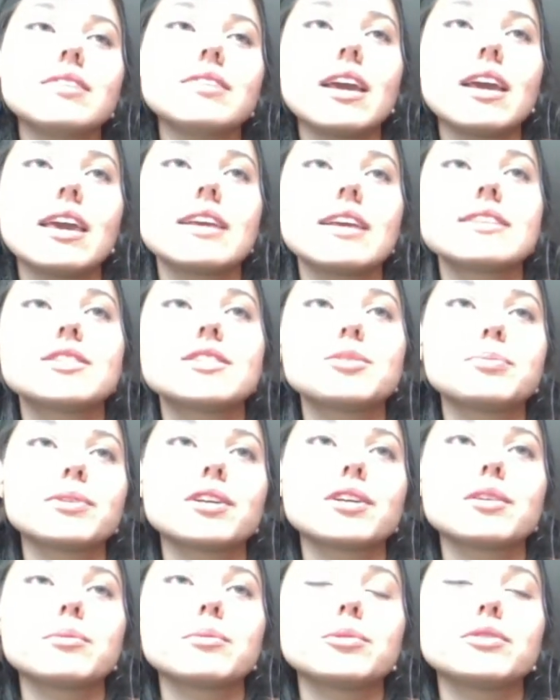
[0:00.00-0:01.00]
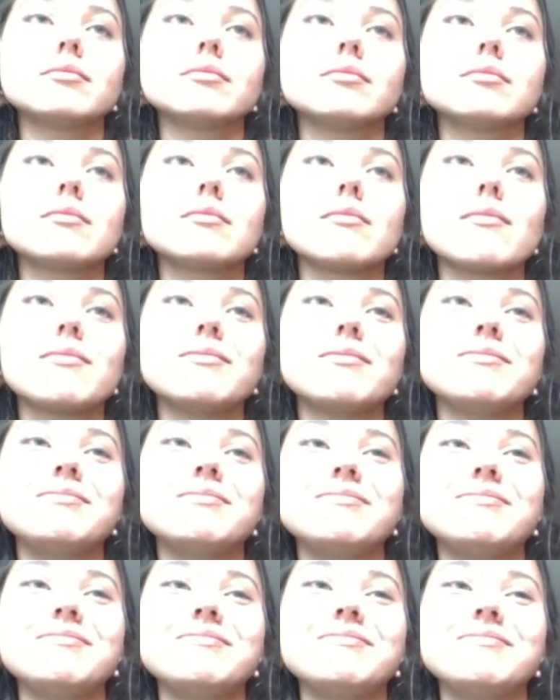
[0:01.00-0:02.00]
hate superhero movies.
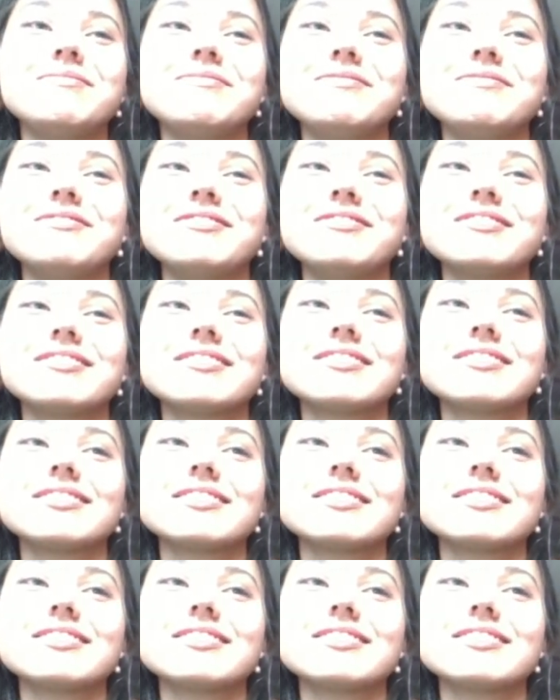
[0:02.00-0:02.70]
Oh, that's that's